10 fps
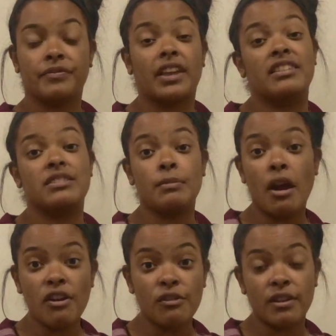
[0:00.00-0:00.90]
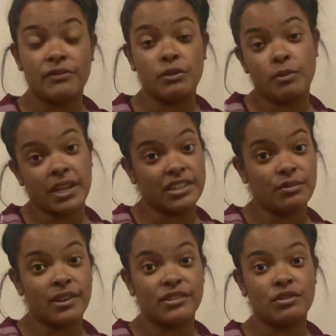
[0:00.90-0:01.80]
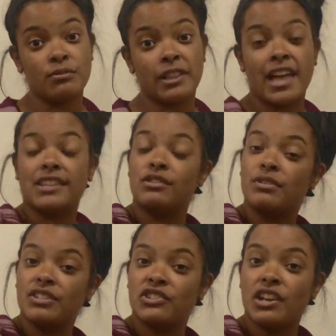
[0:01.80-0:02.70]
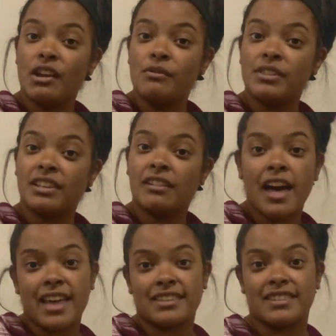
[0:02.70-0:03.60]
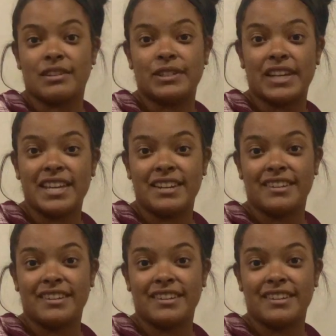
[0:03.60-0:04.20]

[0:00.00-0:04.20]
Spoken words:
And tomorrow, if you bring it to our Zoom class, you can share it with the class. Sound good?